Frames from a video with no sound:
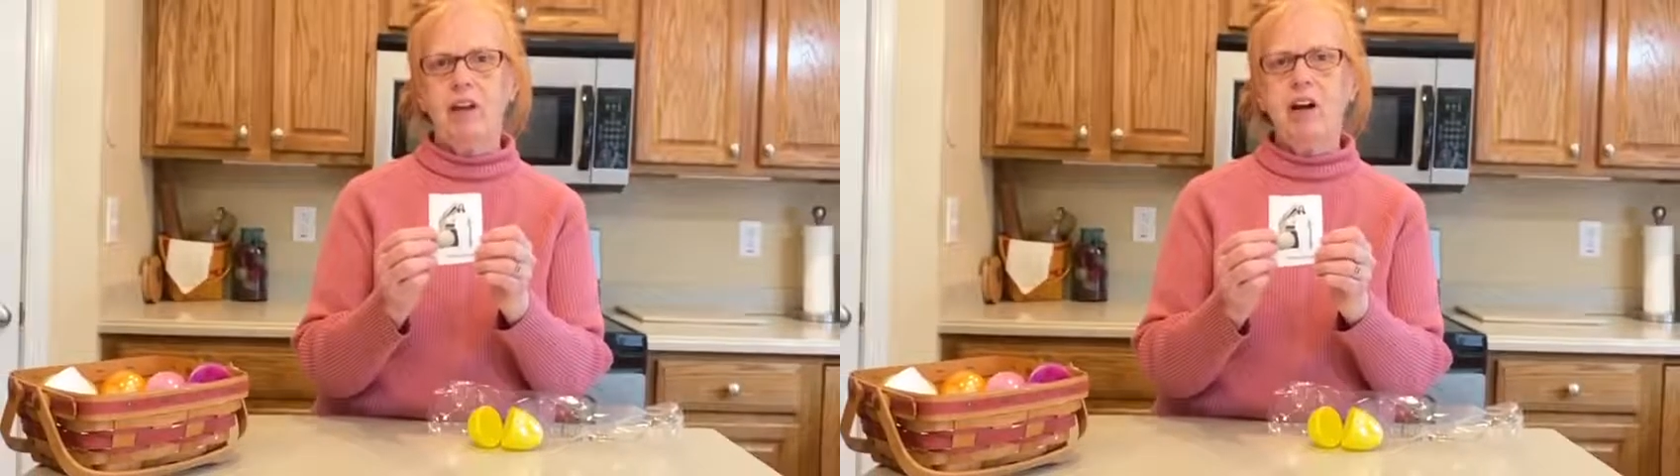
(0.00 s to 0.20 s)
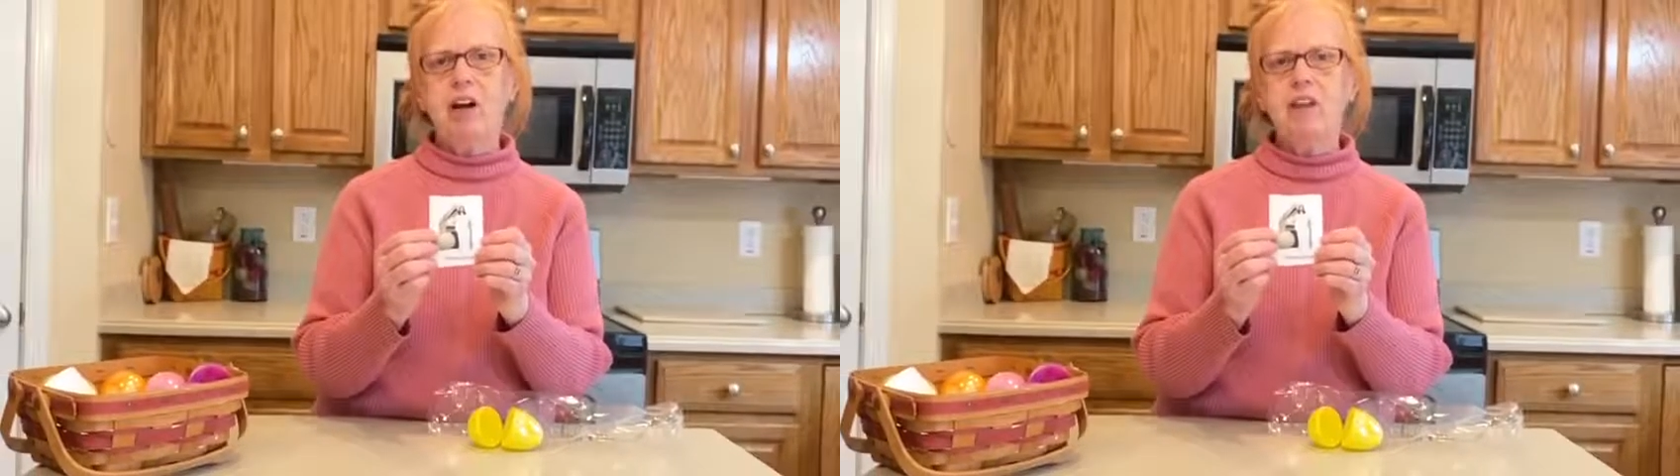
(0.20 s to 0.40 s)

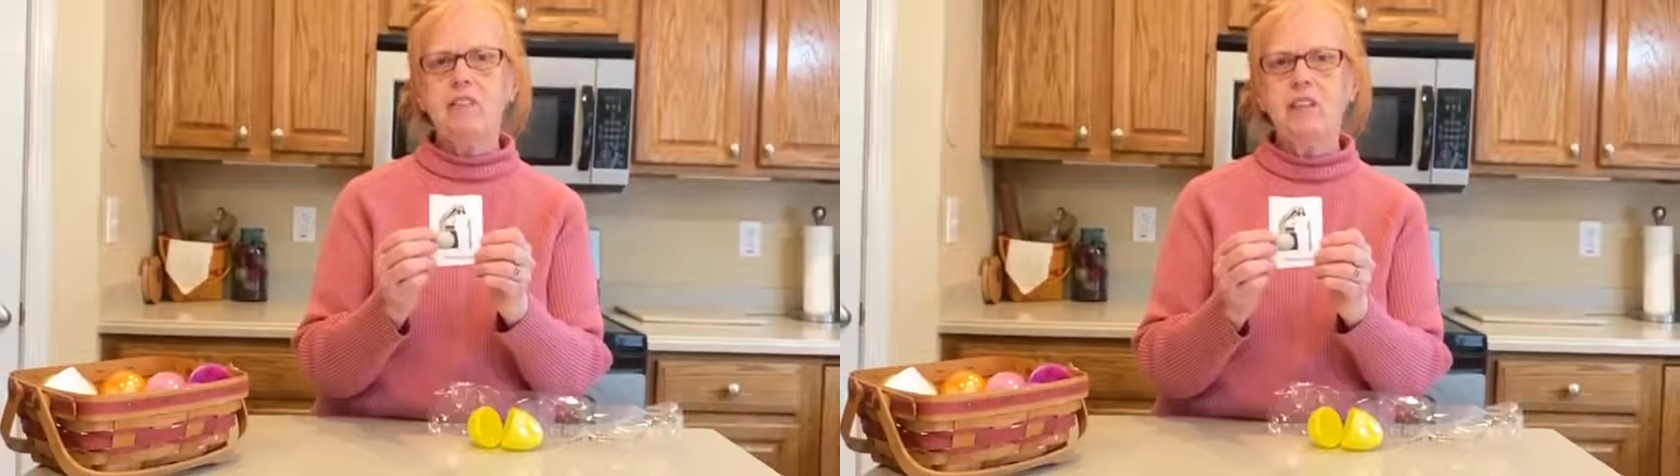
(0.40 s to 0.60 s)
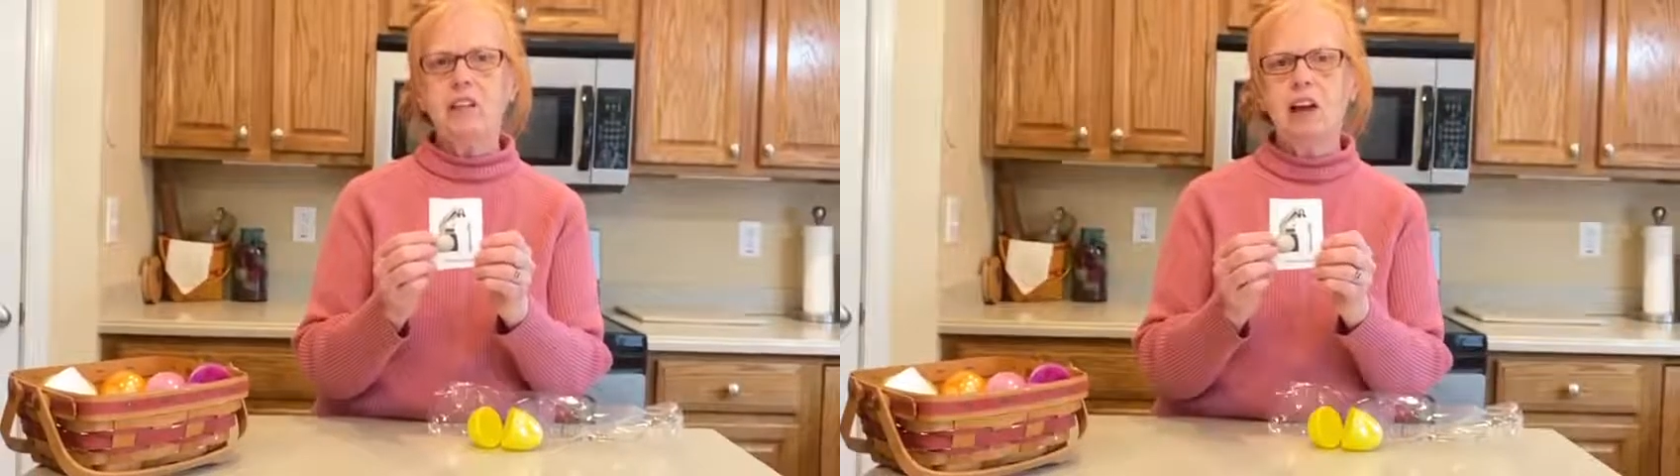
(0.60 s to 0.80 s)
God
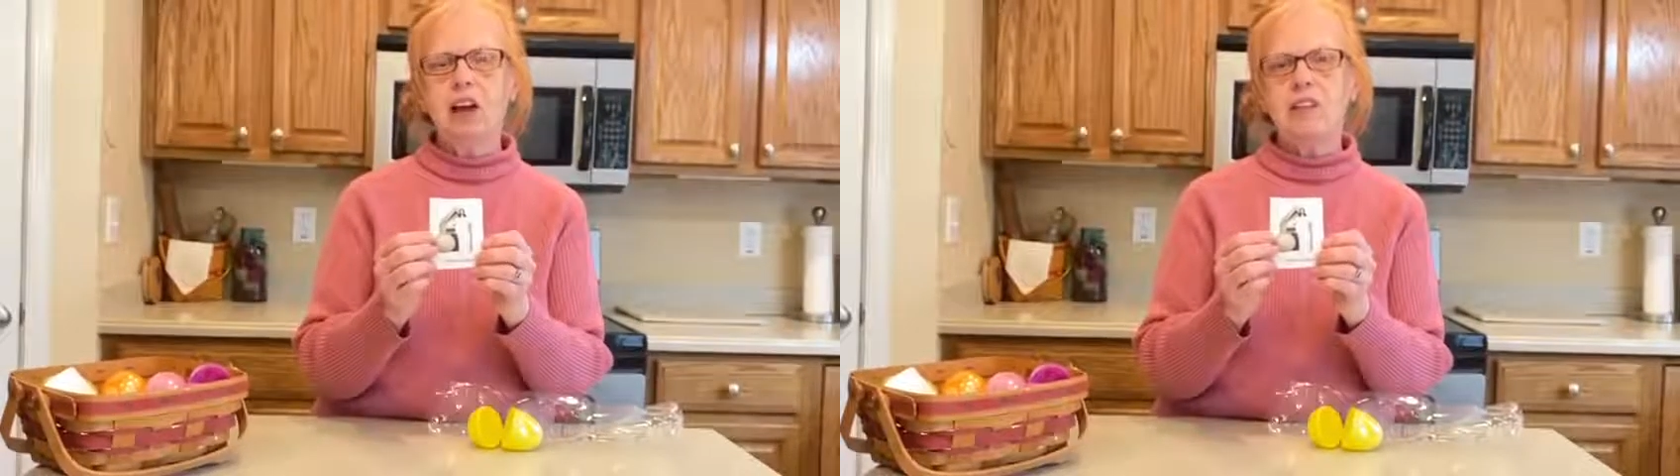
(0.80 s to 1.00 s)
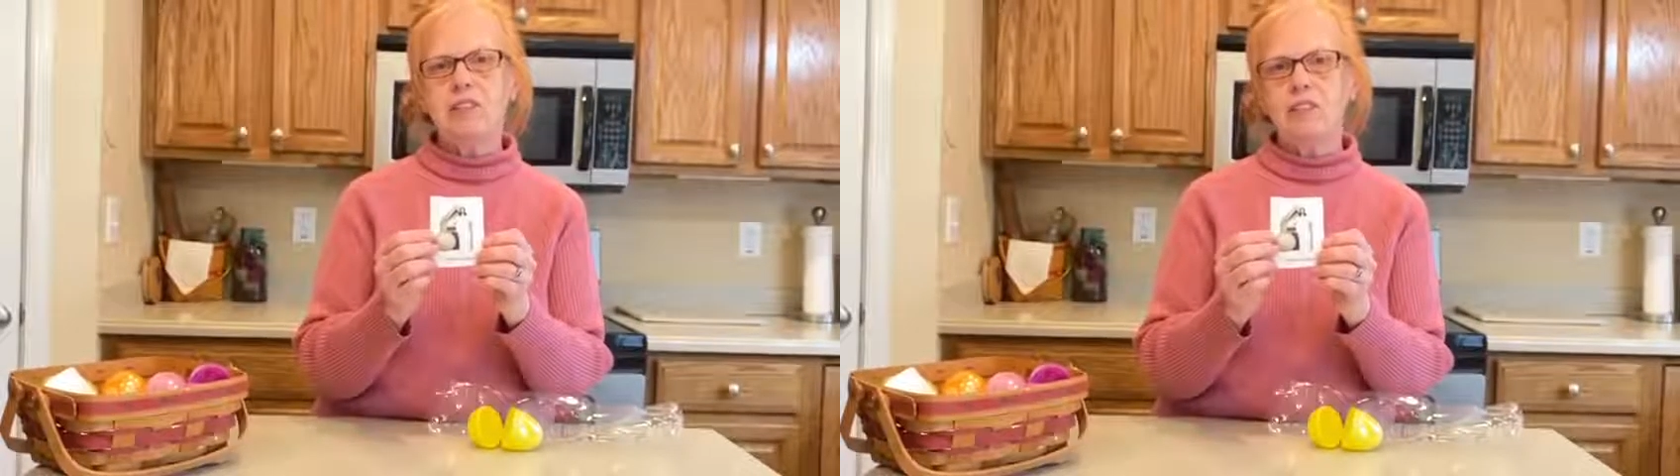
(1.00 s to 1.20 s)
is
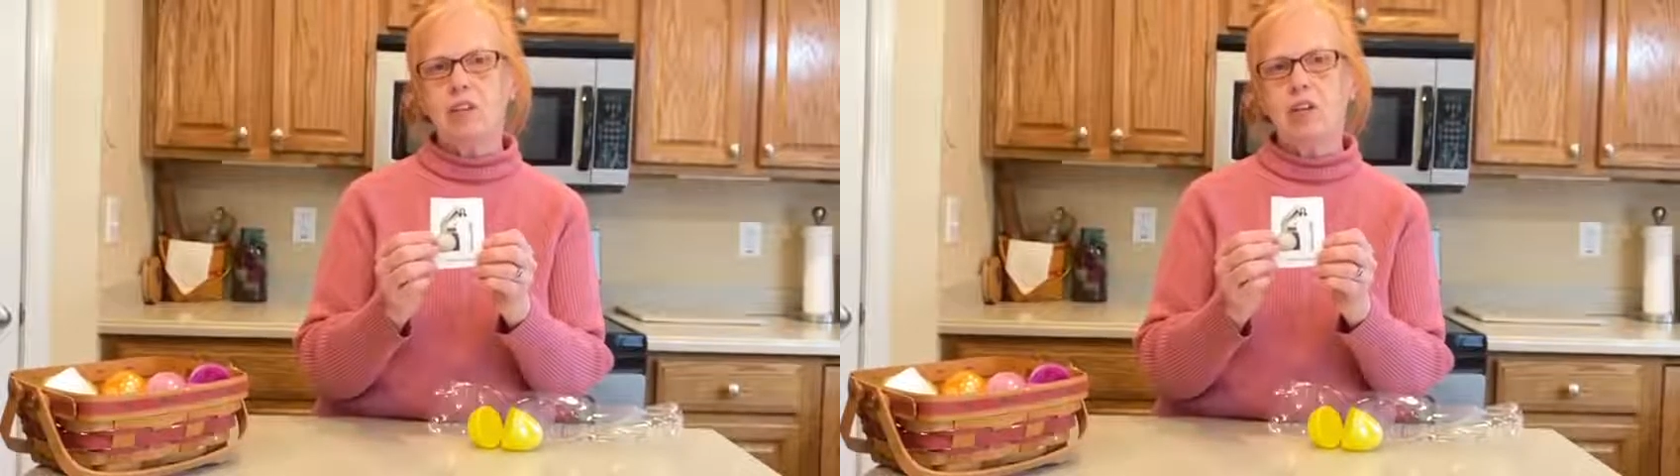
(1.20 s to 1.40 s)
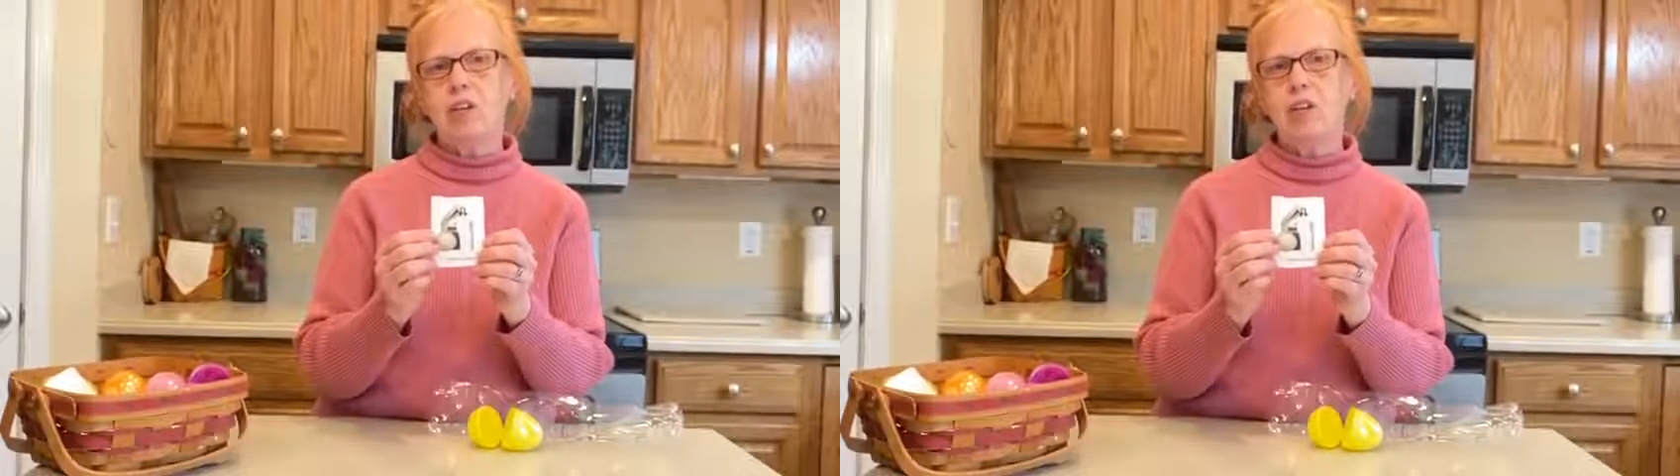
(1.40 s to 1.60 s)
alive
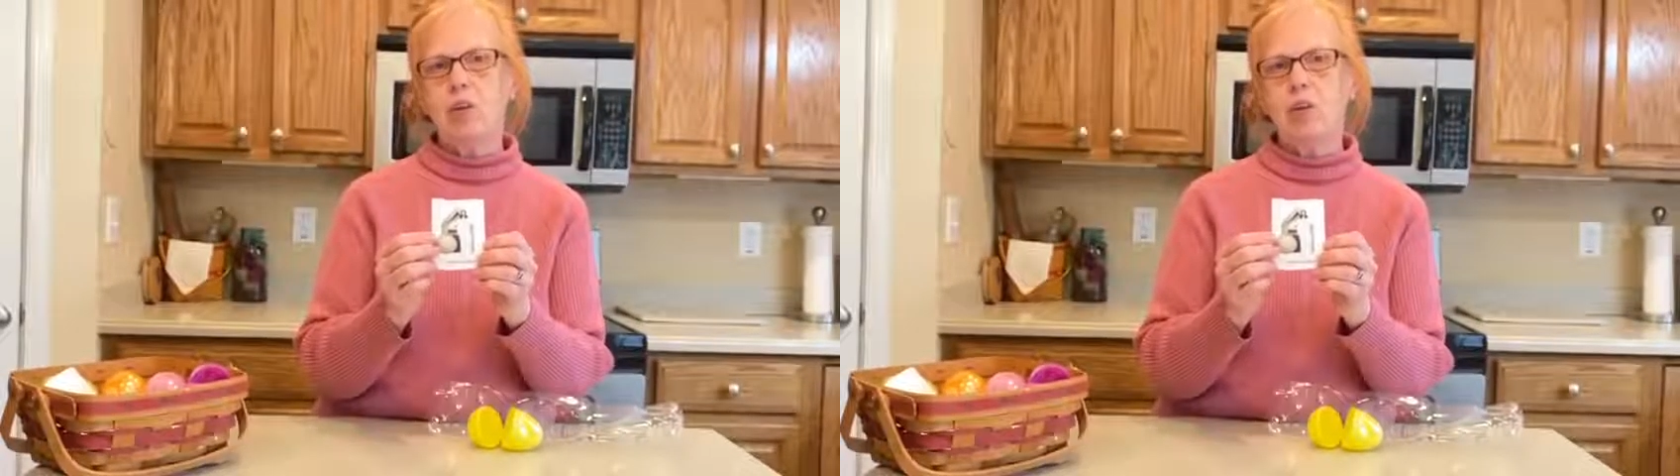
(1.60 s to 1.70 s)
so that